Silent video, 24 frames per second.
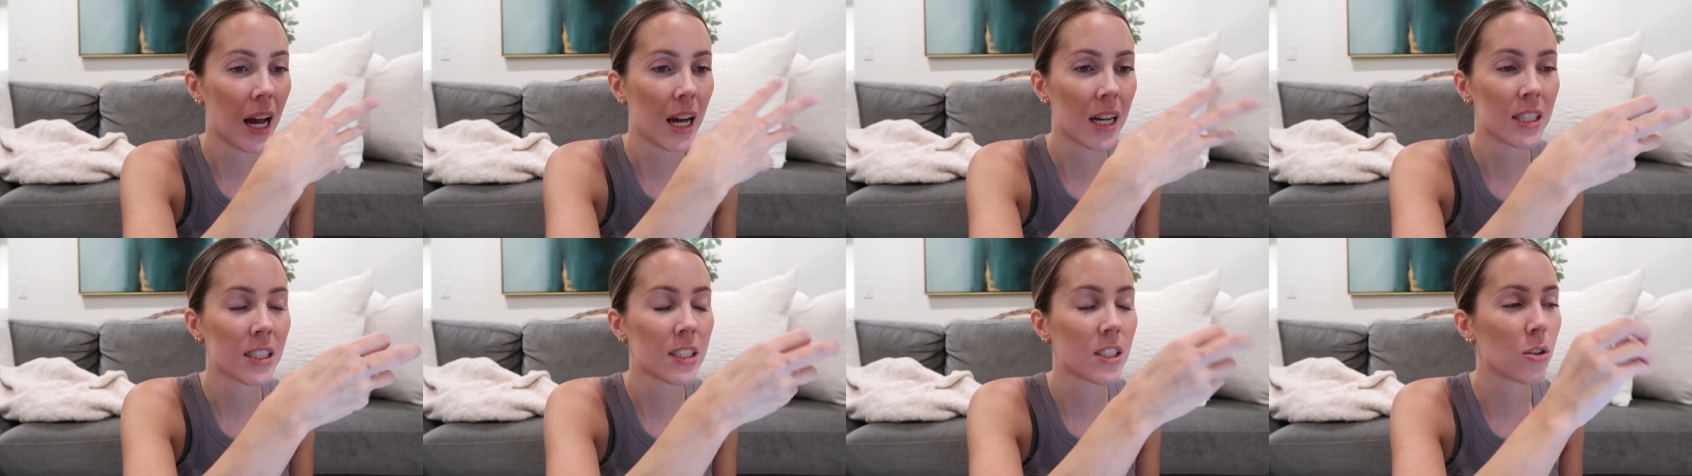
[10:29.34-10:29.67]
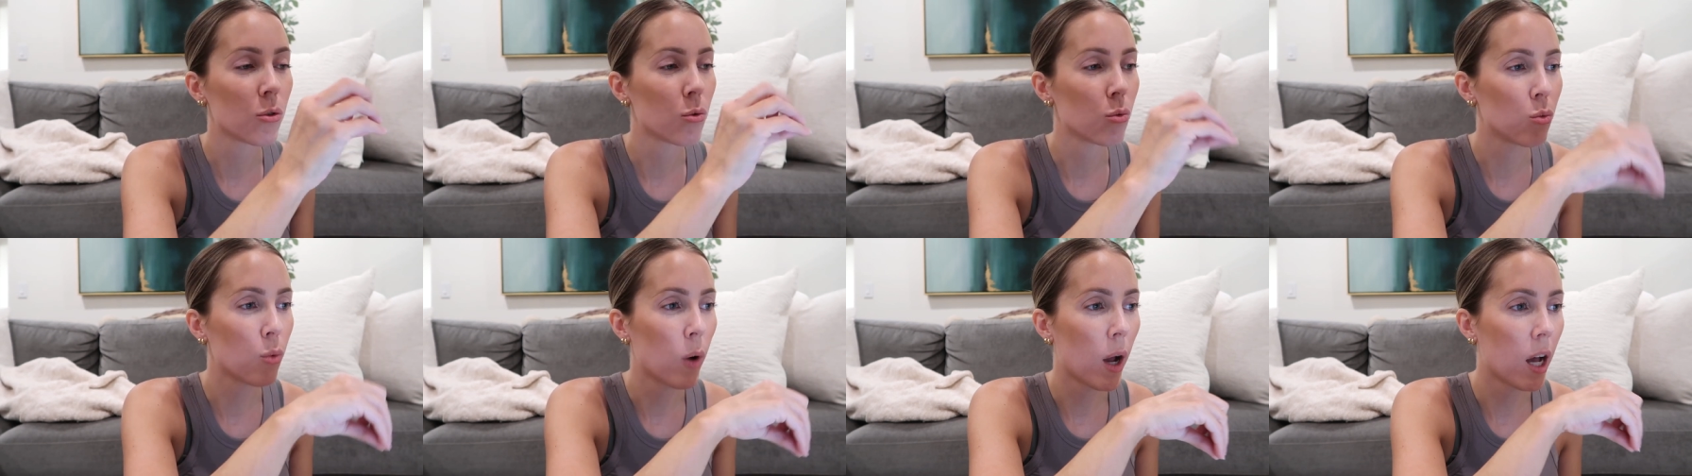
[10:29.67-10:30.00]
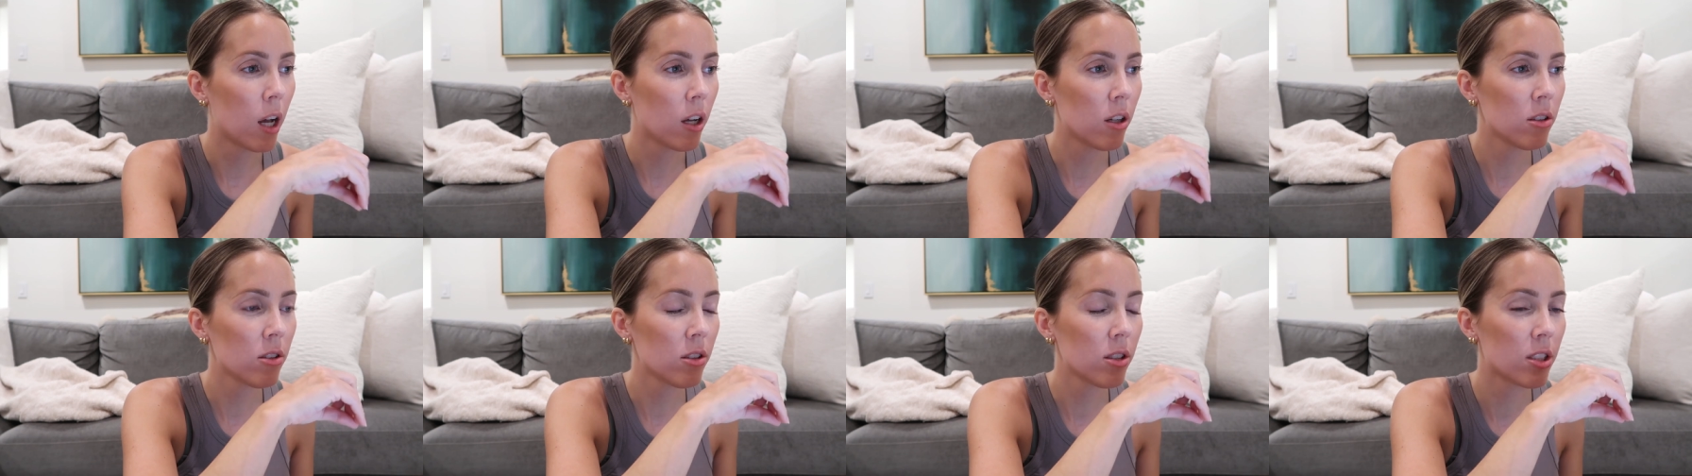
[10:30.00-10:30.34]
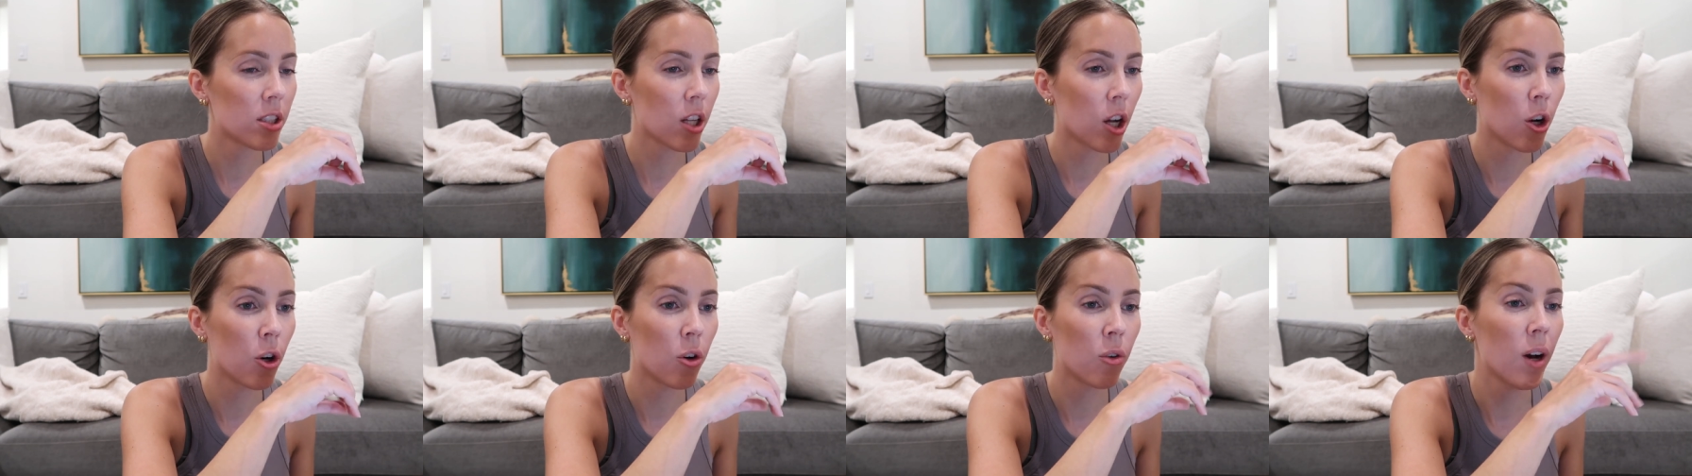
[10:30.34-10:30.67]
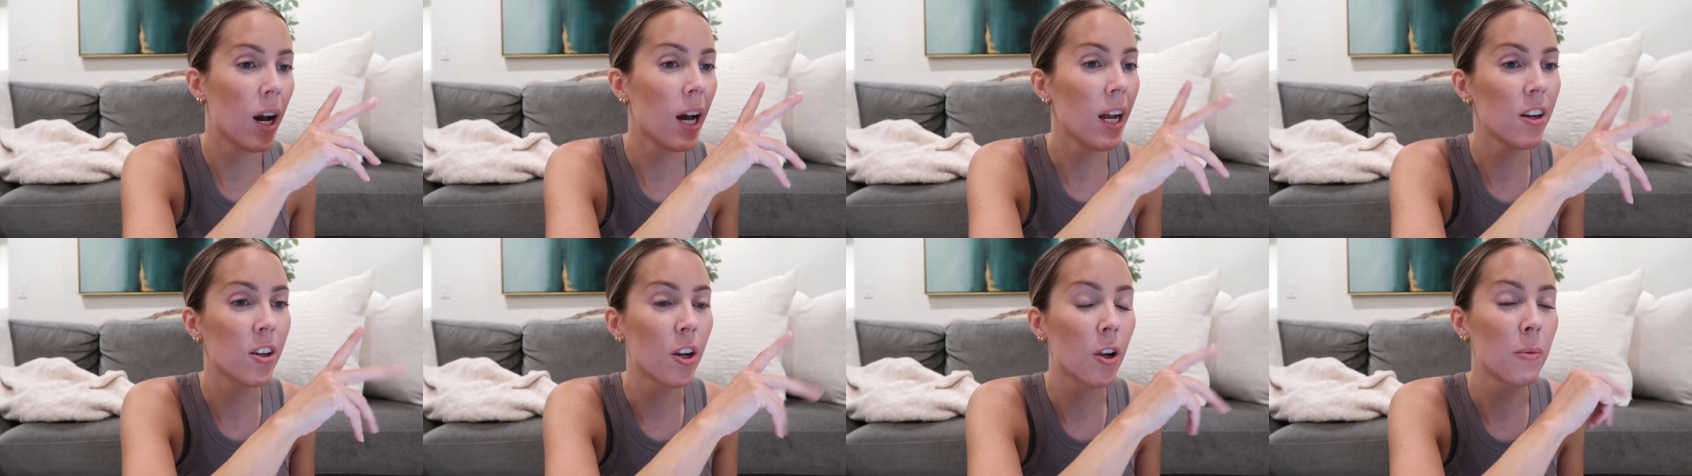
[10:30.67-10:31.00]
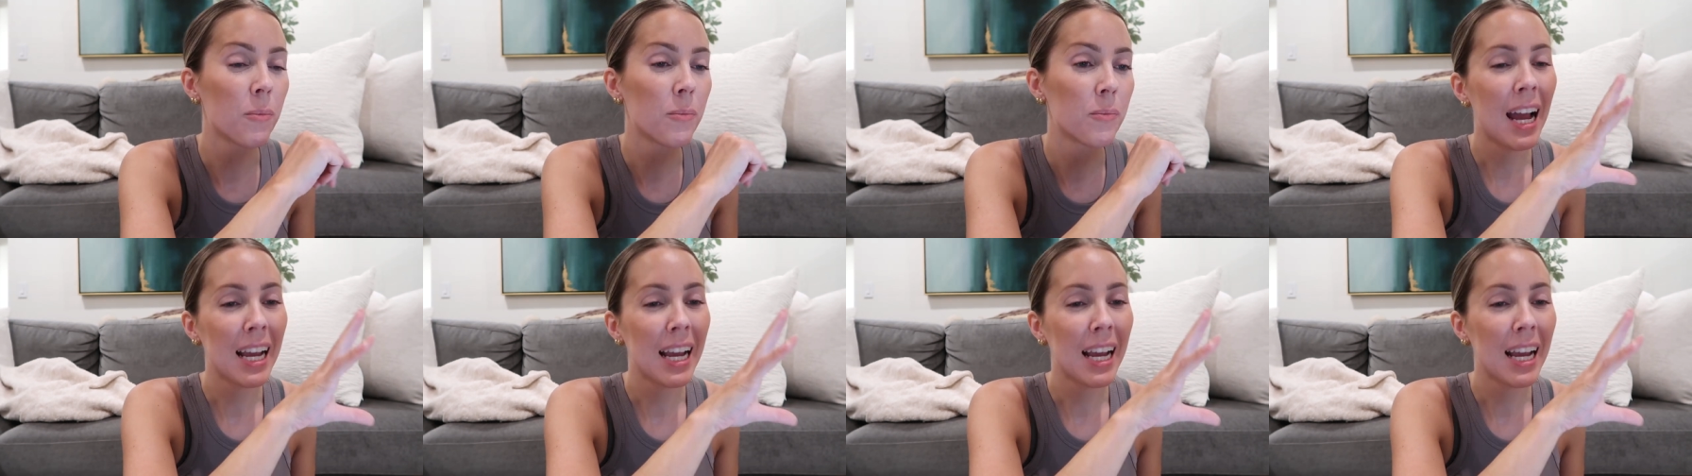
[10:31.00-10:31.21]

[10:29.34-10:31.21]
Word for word: as well. So I don't know.